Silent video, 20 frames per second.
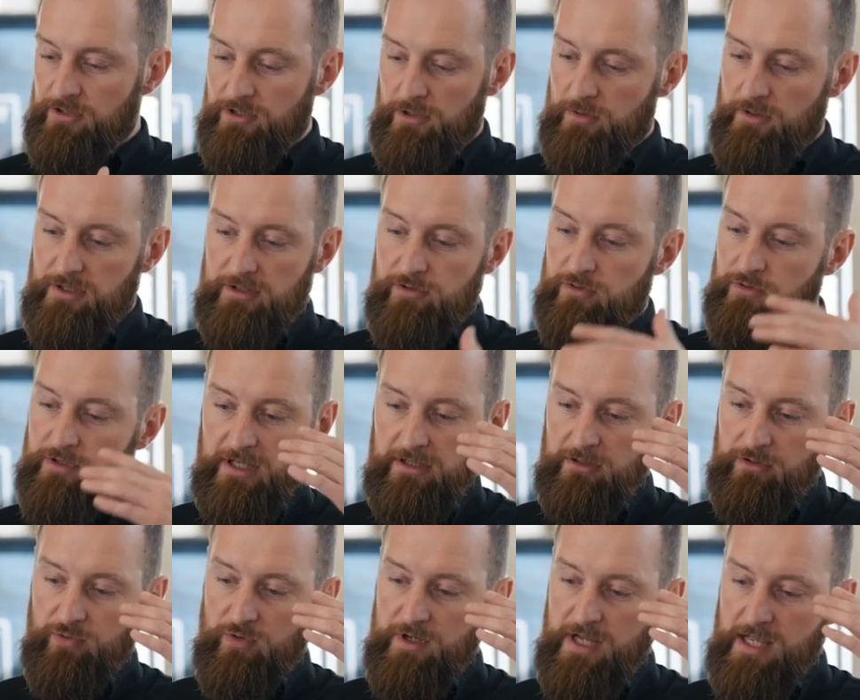So you
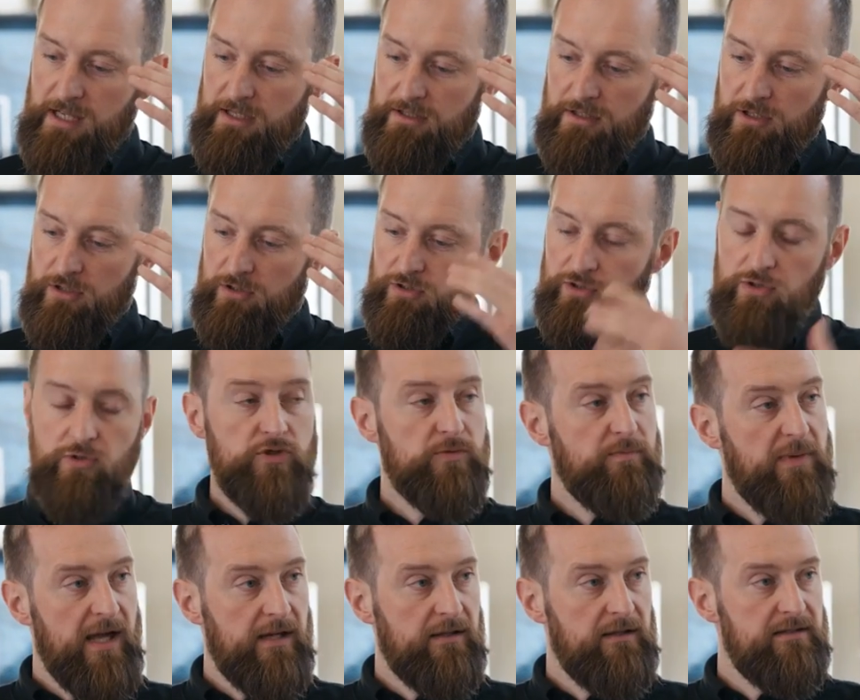can create
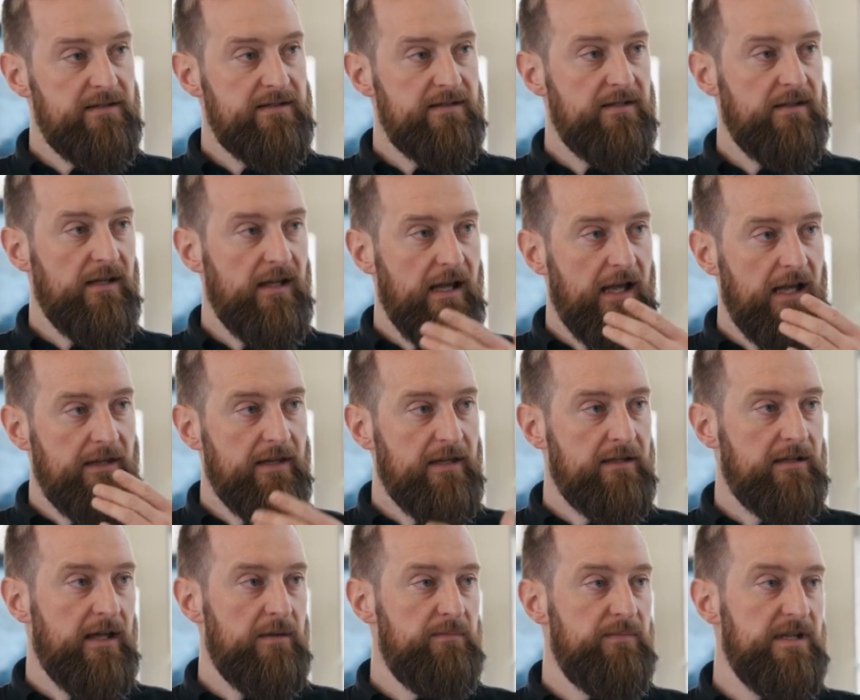huge panels and
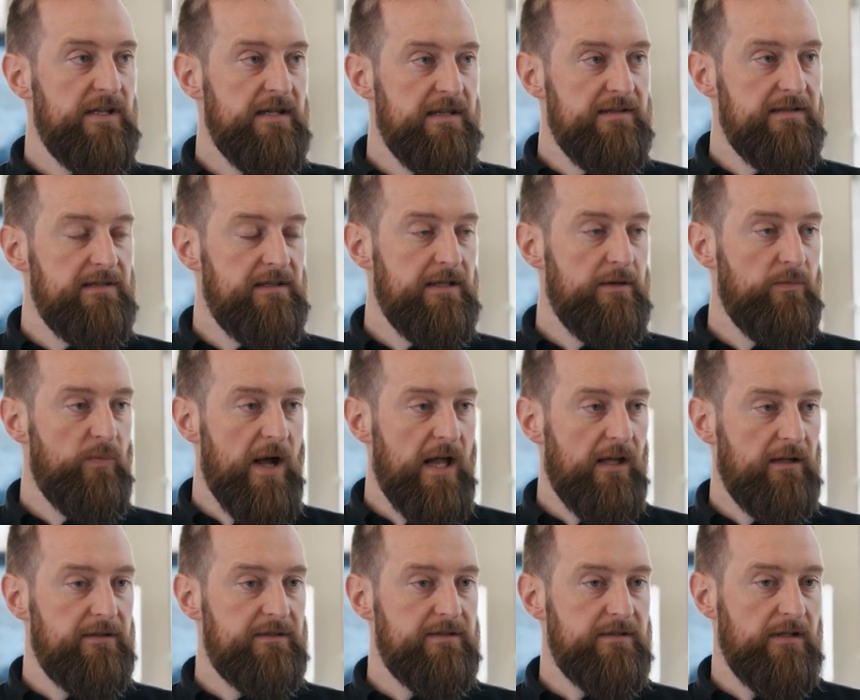then can be easily
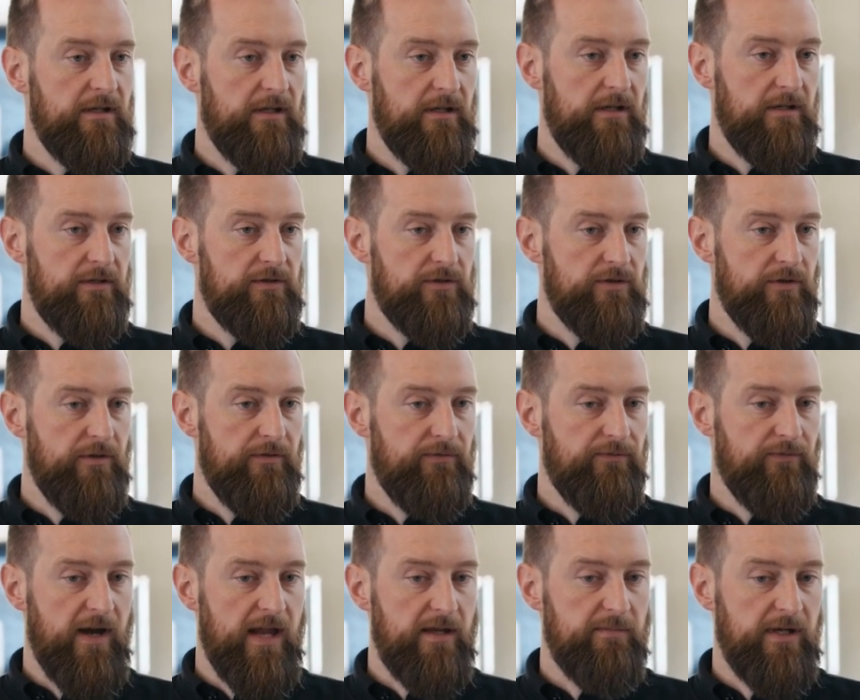welded to the
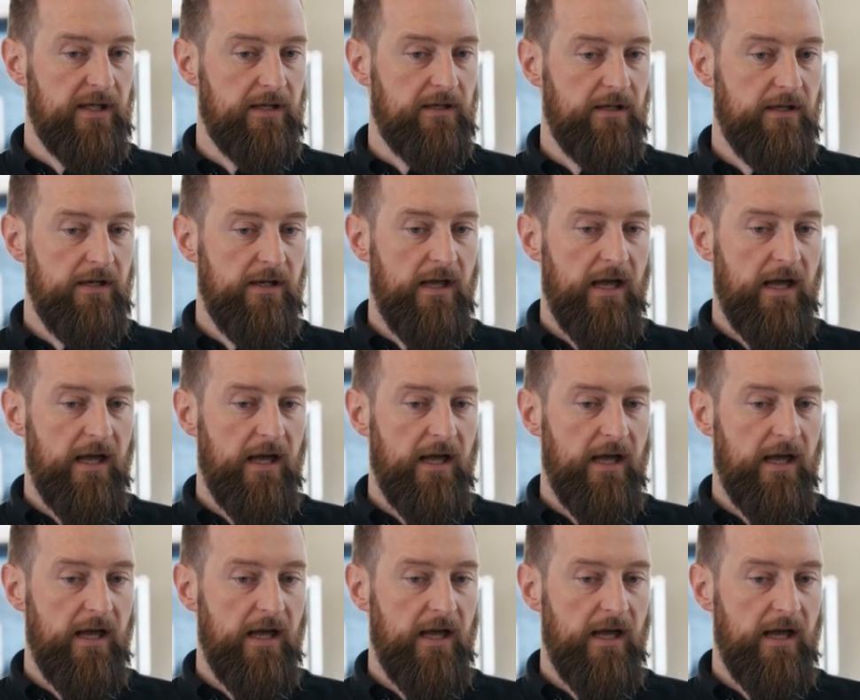framing.